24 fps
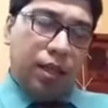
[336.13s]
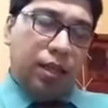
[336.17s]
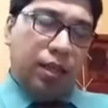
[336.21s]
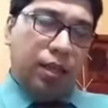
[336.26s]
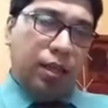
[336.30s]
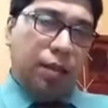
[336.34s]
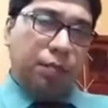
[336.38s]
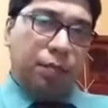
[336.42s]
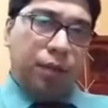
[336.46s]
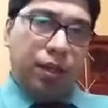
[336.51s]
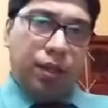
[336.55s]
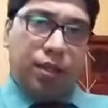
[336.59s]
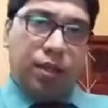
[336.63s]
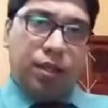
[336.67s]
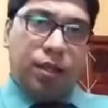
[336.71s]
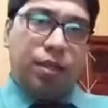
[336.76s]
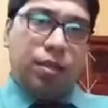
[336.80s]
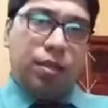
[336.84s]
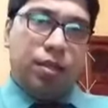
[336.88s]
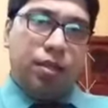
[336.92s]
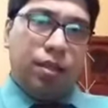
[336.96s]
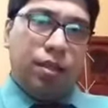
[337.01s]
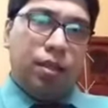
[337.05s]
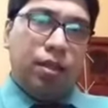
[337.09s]
the
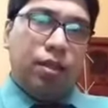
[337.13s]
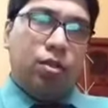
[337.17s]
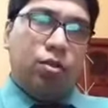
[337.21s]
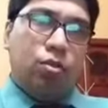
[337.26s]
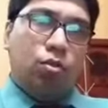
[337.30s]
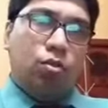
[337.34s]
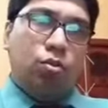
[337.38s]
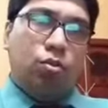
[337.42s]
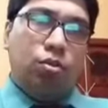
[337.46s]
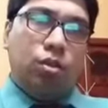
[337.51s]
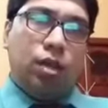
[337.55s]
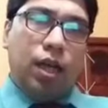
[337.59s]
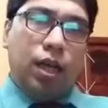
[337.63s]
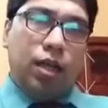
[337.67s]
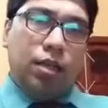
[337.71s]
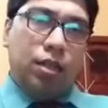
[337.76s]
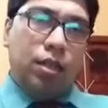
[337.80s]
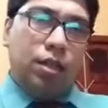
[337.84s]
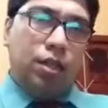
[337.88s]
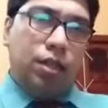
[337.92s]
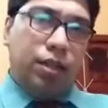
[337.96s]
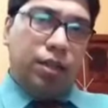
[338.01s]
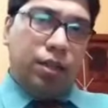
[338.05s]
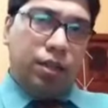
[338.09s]
patients who
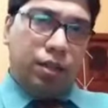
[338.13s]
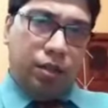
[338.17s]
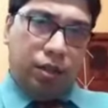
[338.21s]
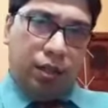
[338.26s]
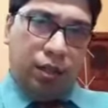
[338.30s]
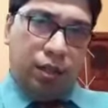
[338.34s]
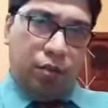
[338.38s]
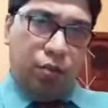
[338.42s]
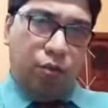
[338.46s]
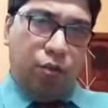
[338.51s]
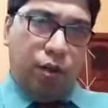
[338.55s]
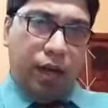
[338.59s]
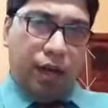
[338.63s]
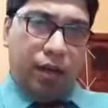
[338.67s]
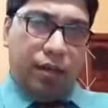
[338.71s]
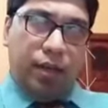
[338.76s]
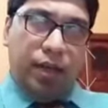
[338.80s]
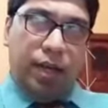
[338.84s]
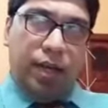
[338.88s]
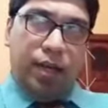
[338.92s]
doesn't require